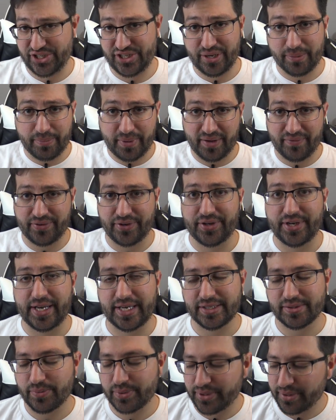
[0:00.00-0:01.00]
to jump off your
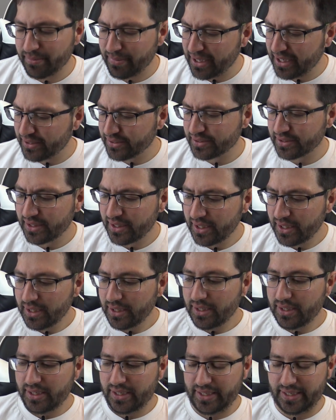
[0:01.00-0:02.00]
desk with your mouse
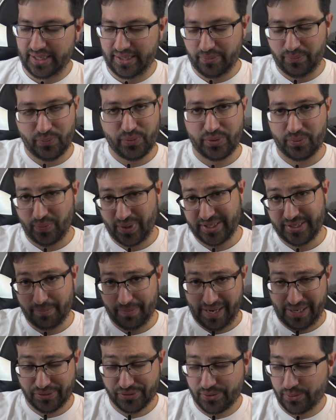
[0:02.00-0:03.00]
and watch
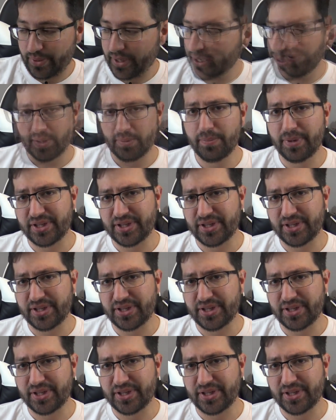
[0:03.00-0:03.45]
it bounce around?